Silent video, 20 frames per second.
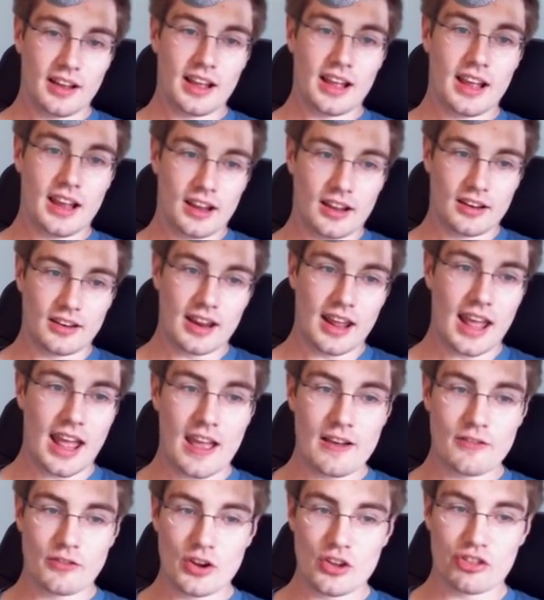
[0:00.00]
and
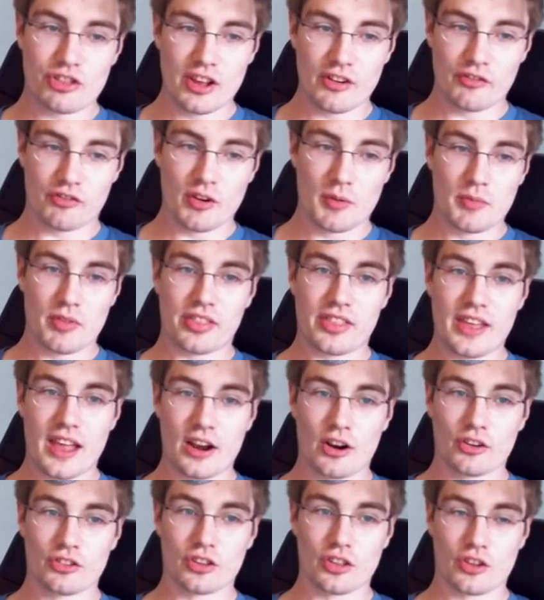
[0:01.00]
everything from
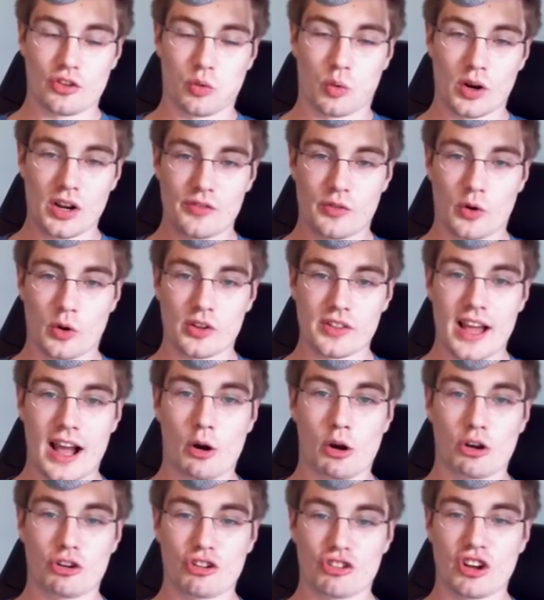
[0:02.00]
there to the 24th
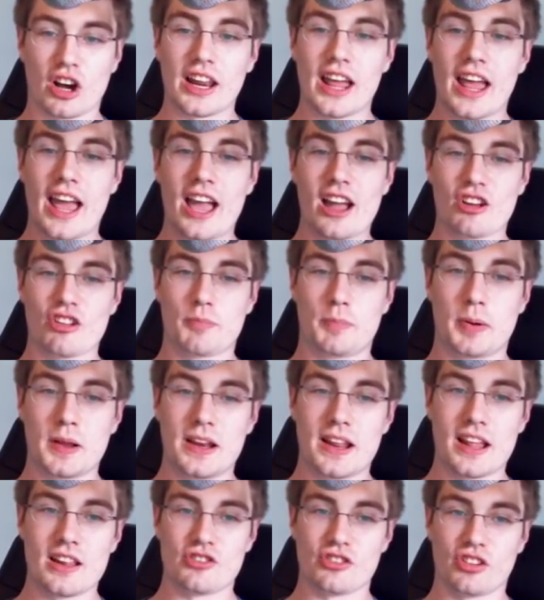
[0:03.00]
hour just got
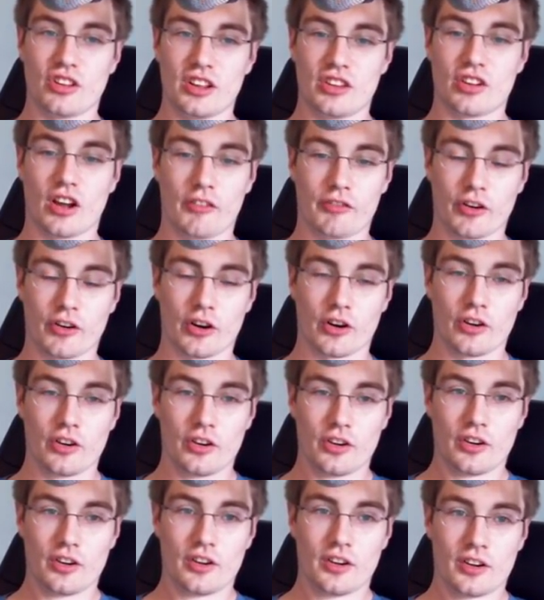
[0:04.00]
exponentially tougher.
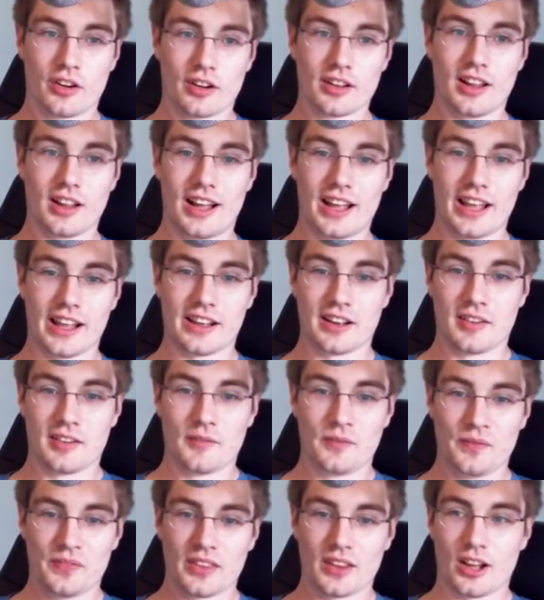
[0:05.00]
like
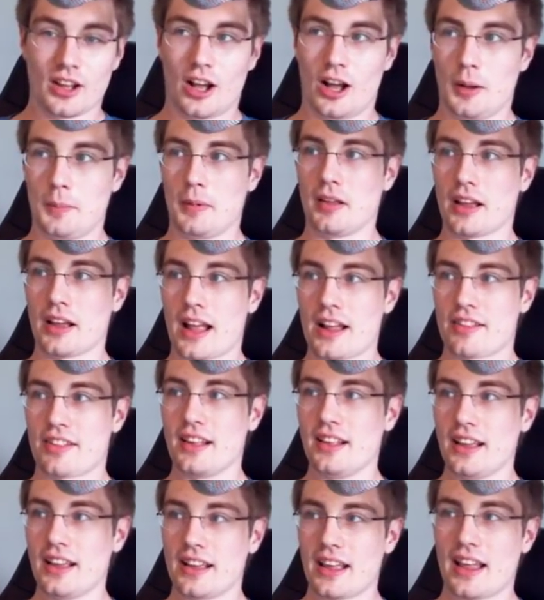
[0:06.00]
up like I'd
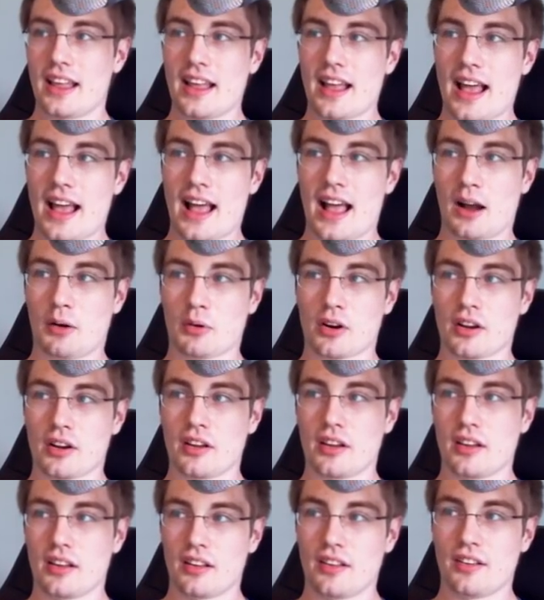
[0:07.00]
say like hour
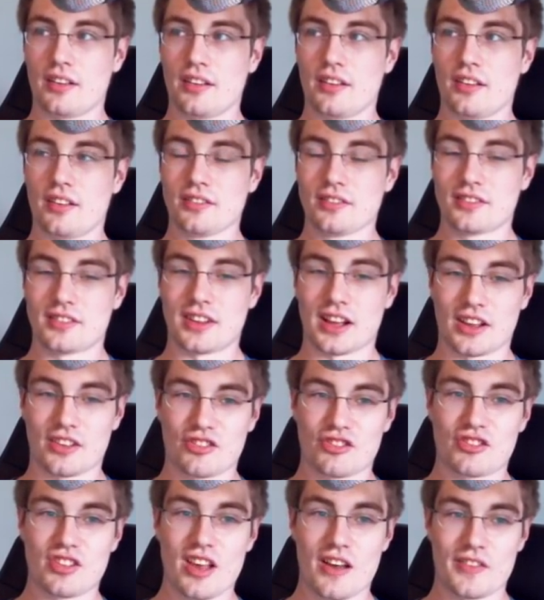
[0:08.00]
like
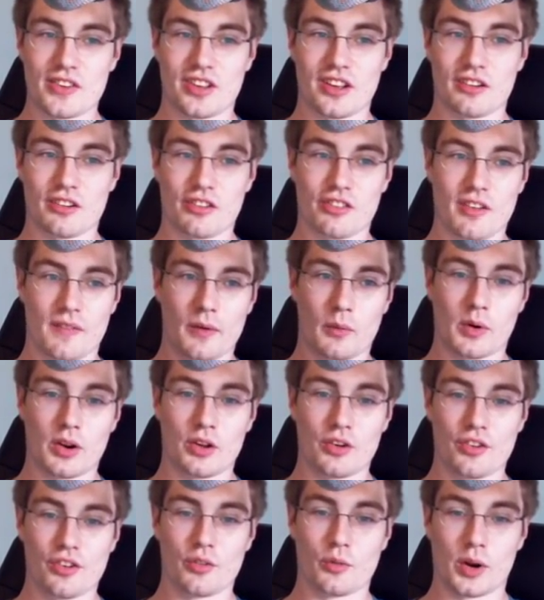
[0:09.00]
17 or something when it
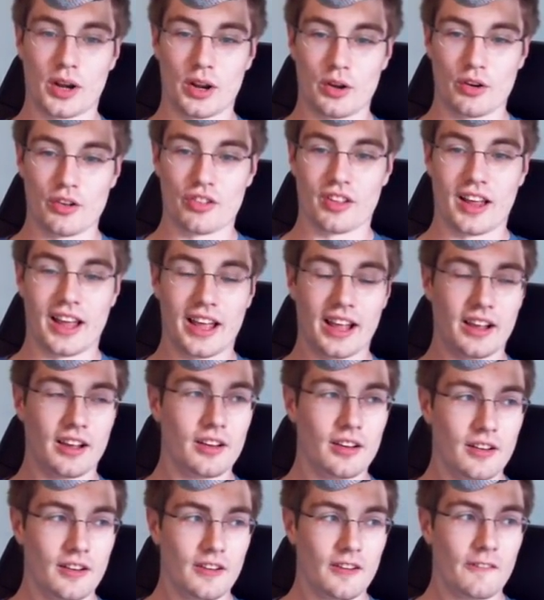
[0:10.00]
was when it was like
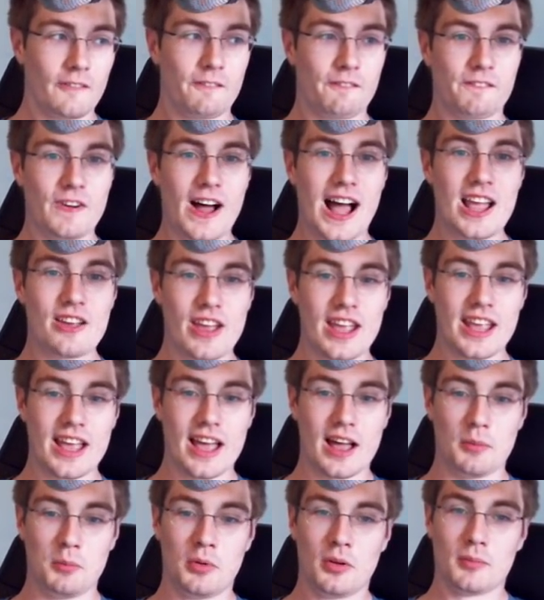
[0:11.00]
5 a.m.